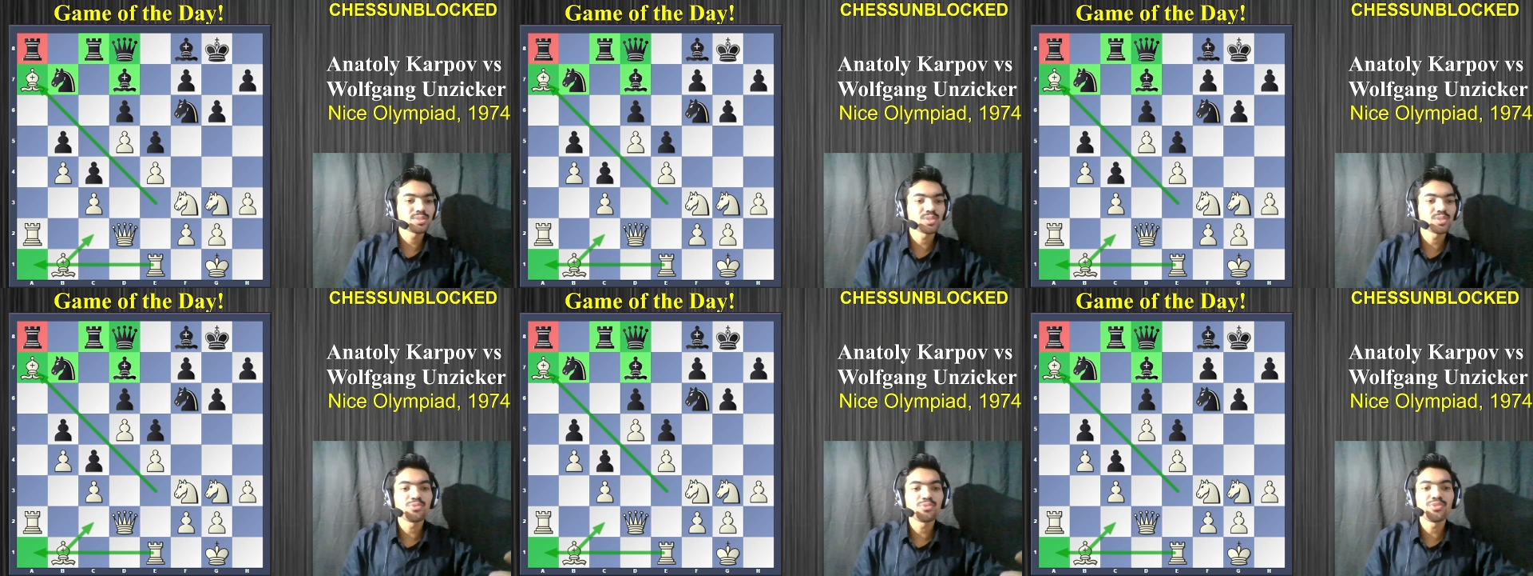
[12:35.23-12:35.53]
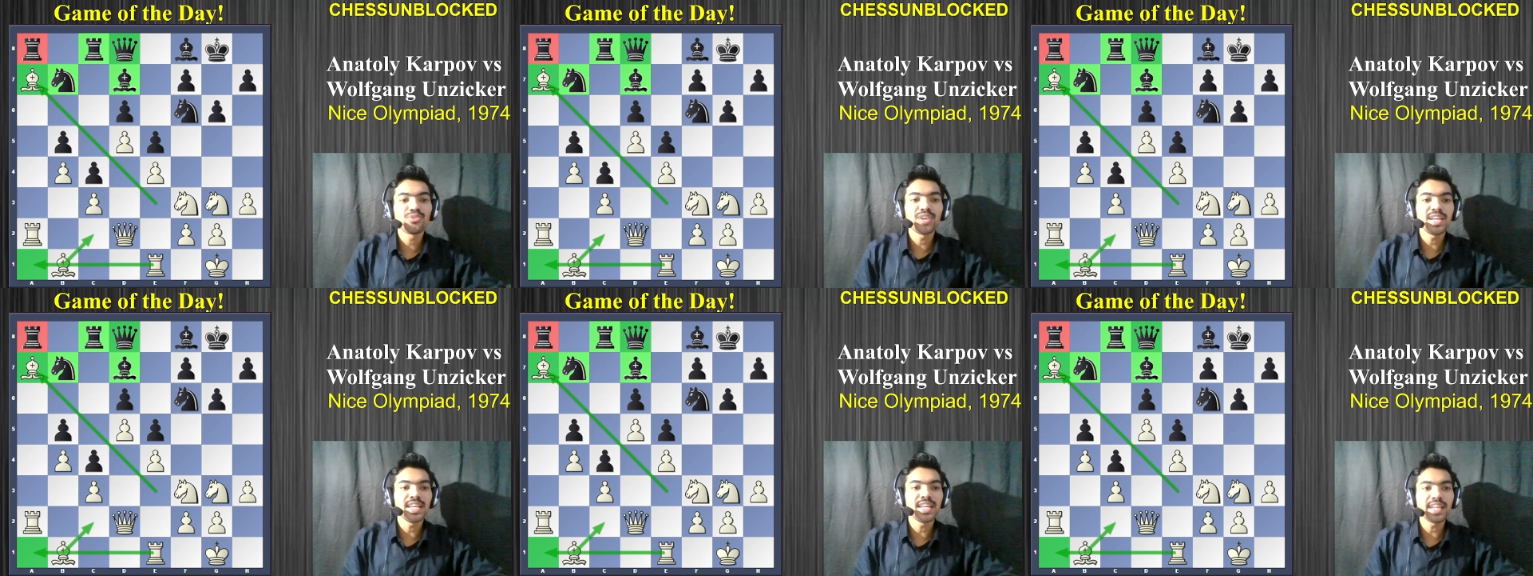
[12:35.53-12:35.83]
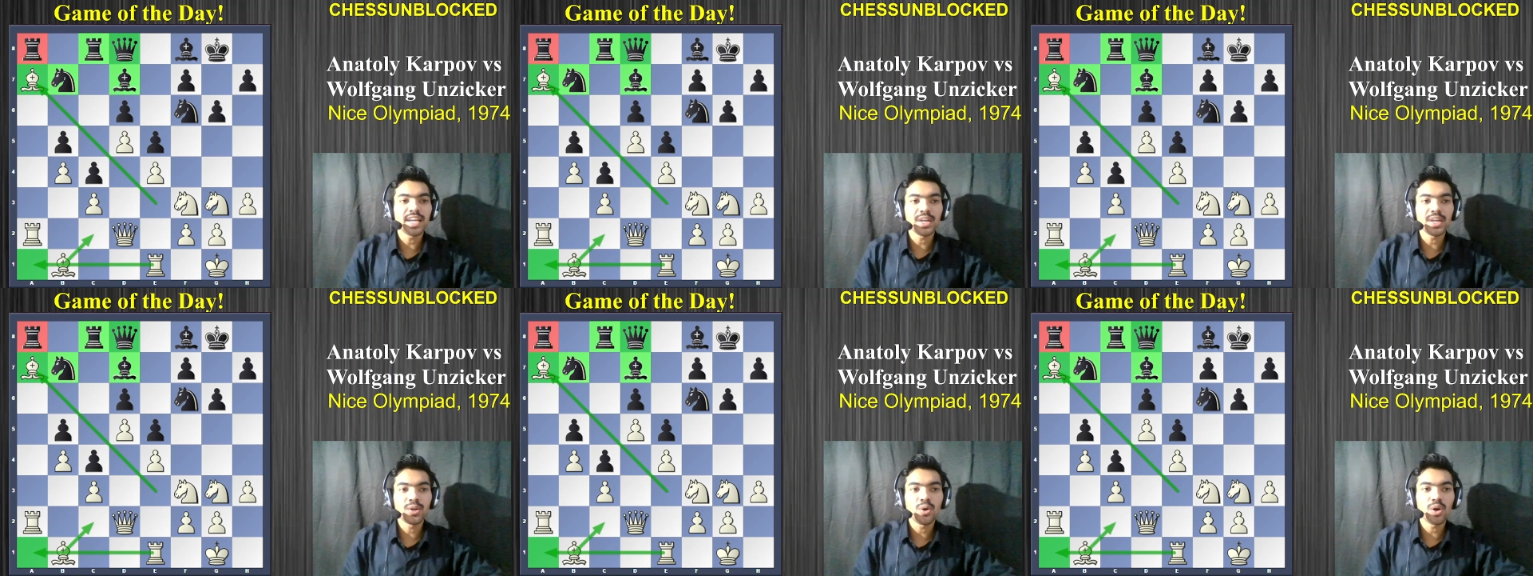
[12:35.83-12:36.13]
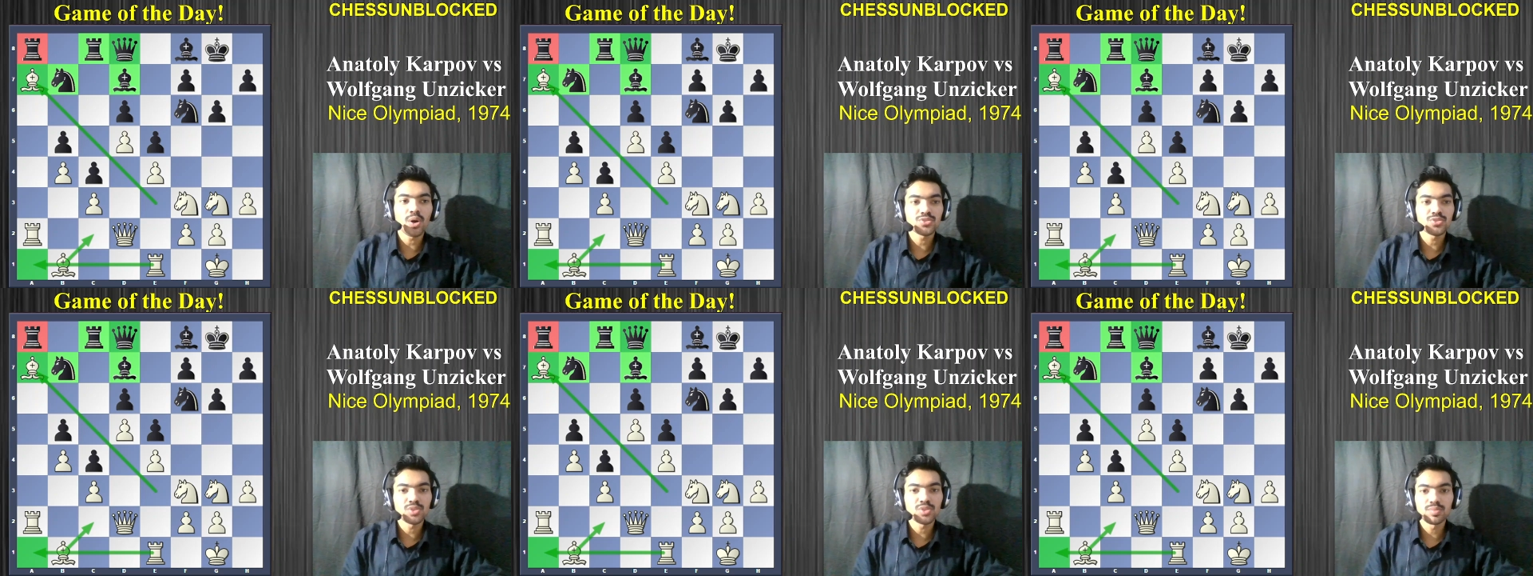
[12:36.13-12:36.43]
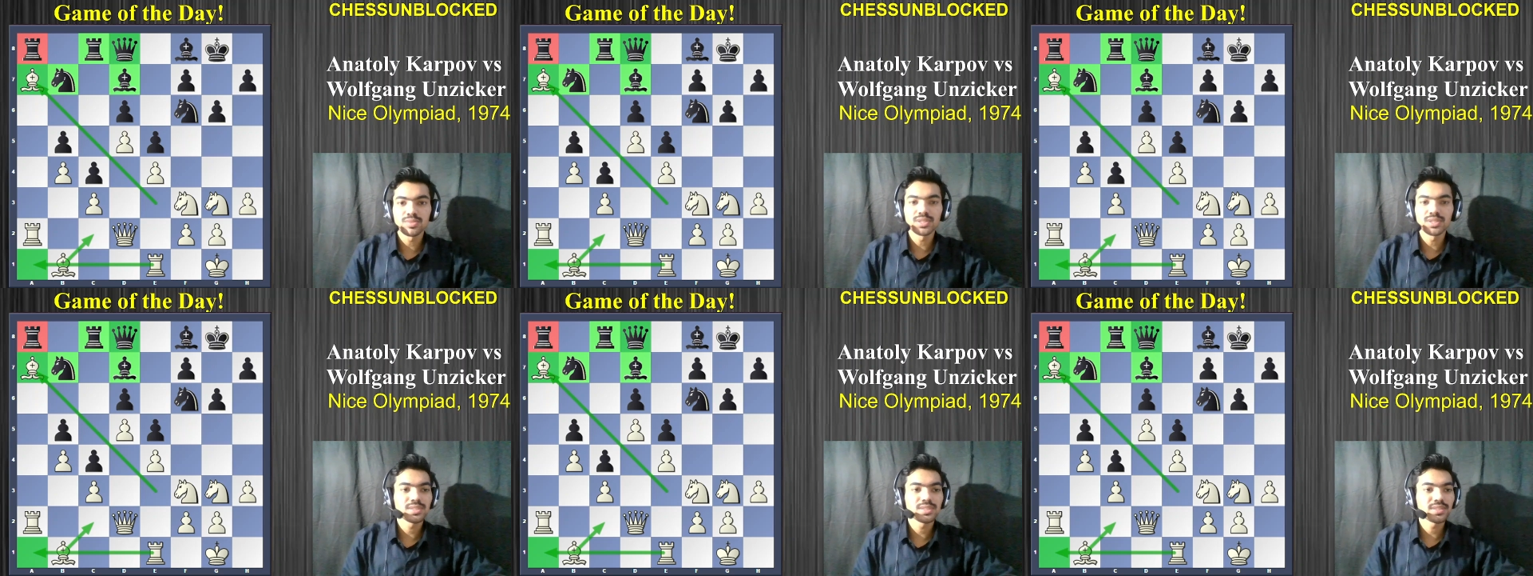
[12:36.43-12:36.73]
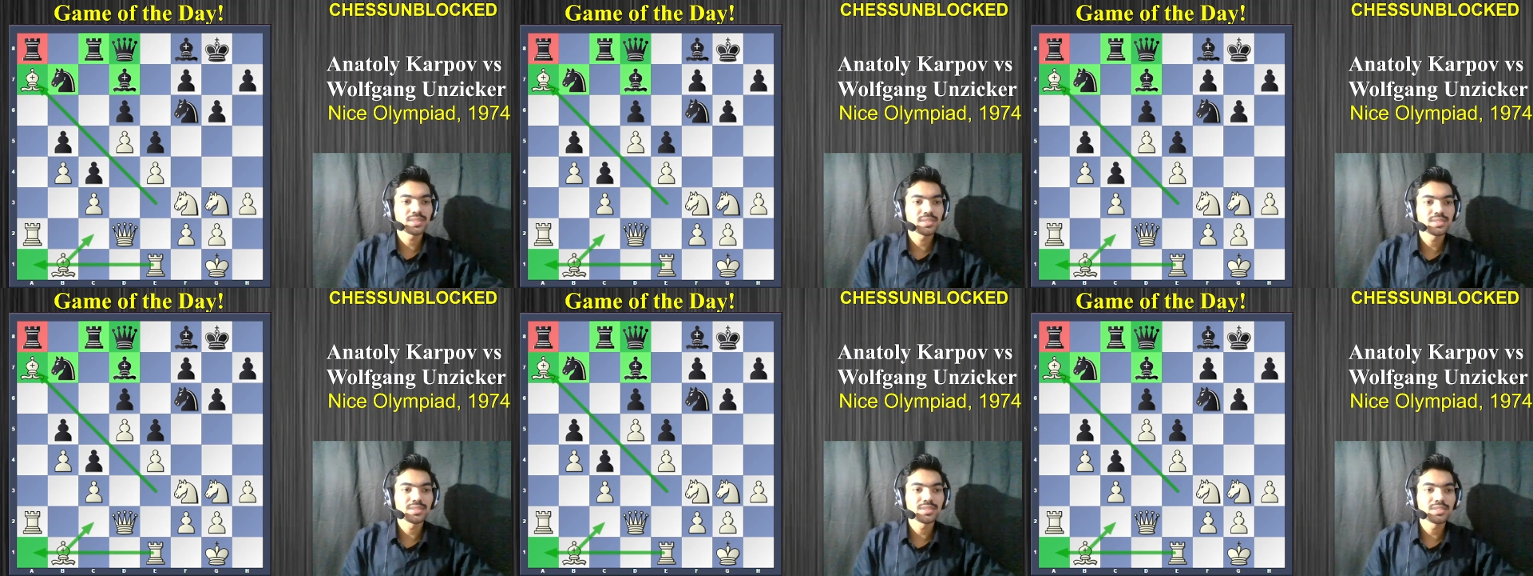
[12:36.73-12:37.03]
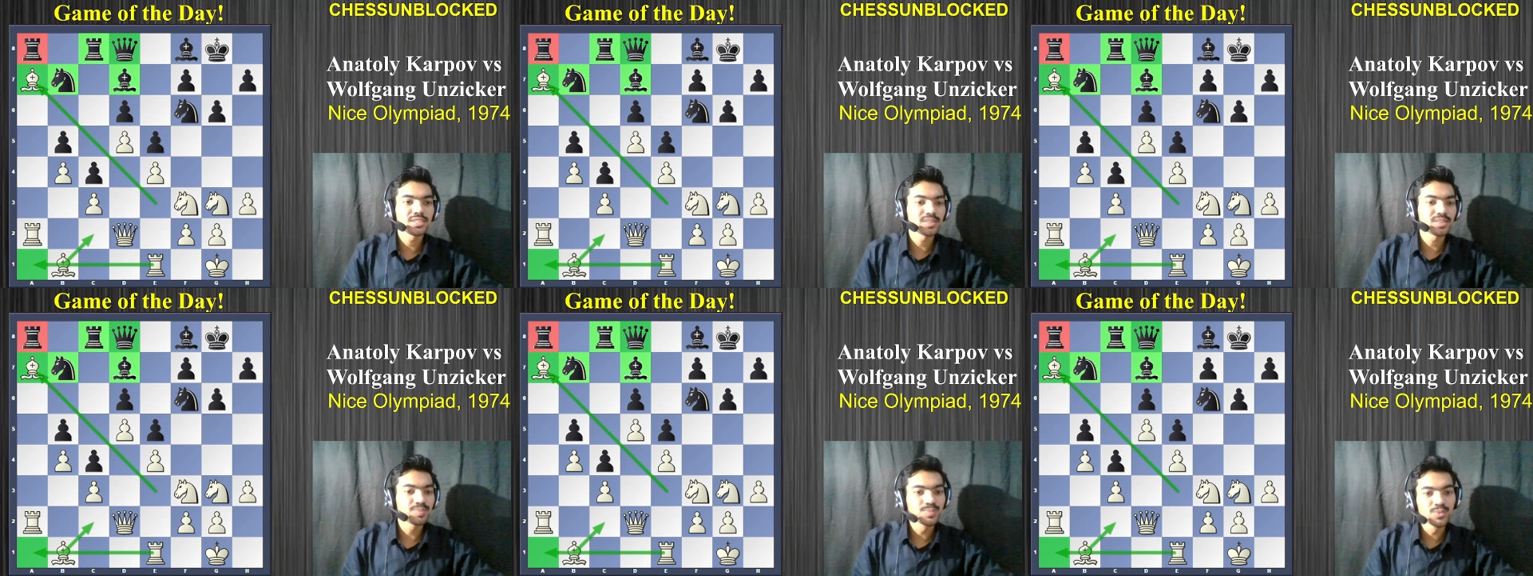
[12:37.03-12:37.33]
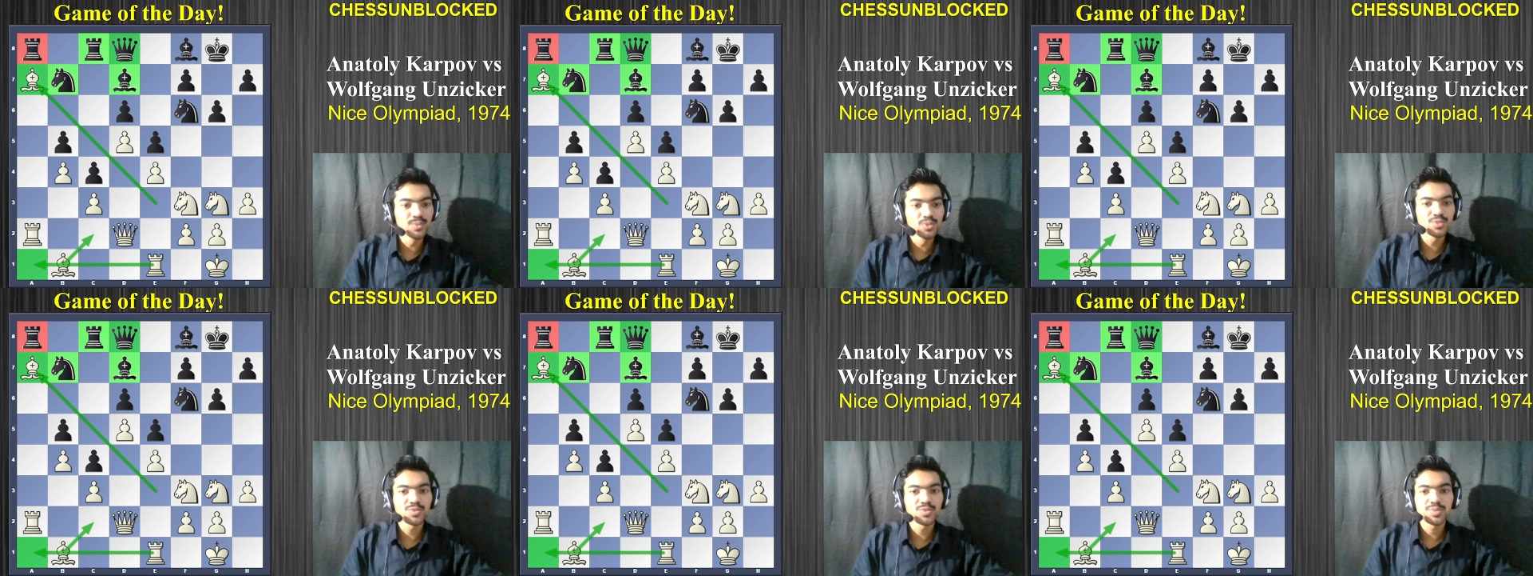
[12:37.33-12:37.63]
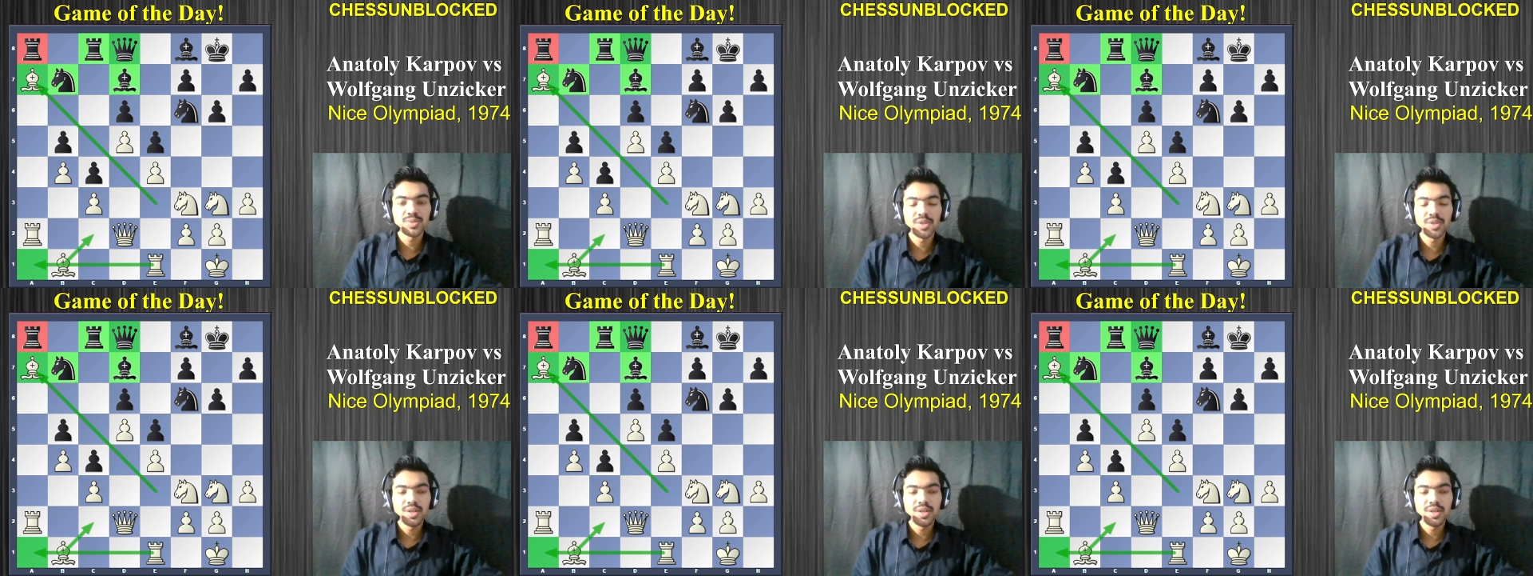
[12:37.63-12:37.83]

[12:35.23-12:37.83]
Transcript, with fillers: the feeling I got from this move.